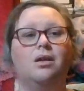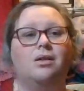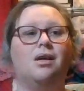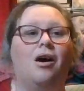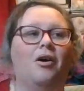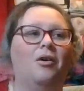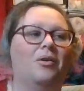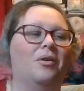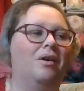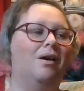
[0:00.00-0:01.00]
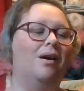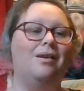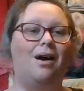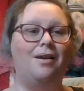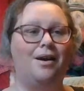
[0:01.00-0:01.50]
So
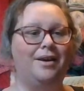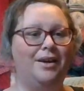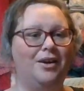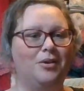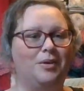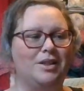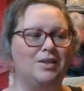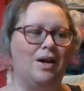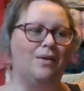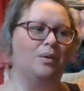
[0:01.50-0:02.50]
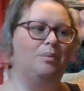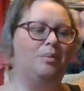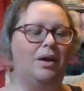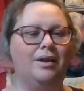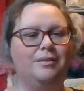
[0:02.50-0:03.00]
not knocking her whatsoever,
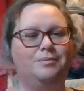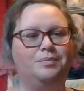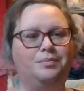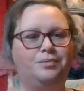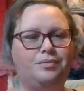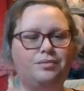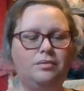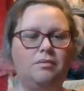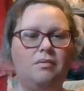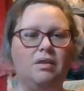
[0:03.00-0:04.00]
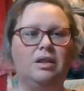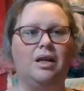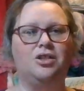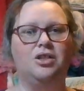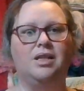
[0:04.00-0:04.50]
but
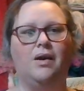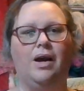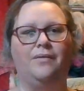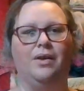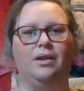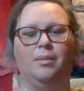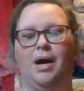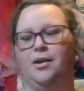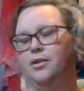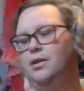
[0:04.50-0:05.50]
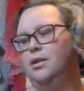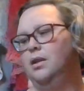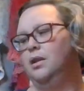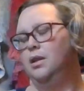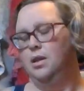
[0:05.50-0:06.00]
that's just how I found the pattern.
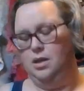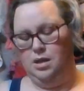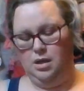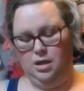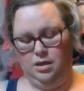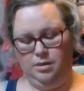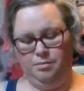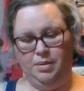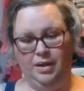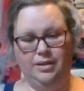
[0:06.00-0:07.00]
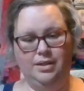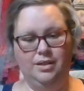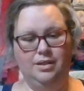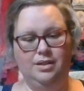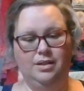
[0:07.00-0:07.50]
But
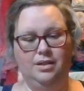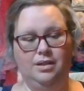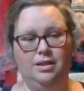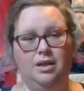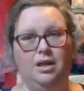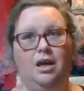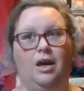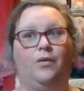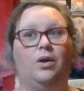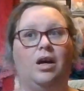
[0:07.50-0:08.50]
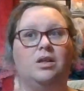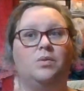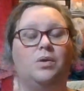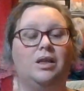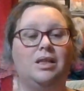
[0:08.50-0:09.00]
if you guys
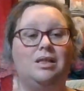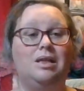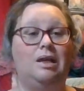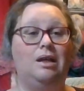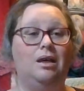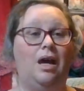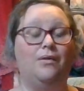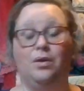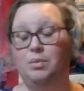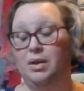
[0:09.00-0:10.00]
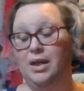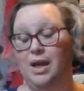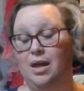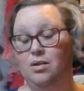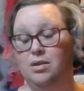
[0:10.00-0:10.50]
want to see everybody
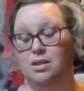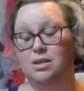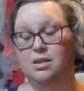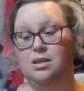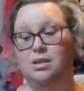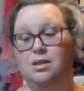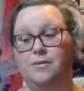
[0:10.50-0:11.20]
else's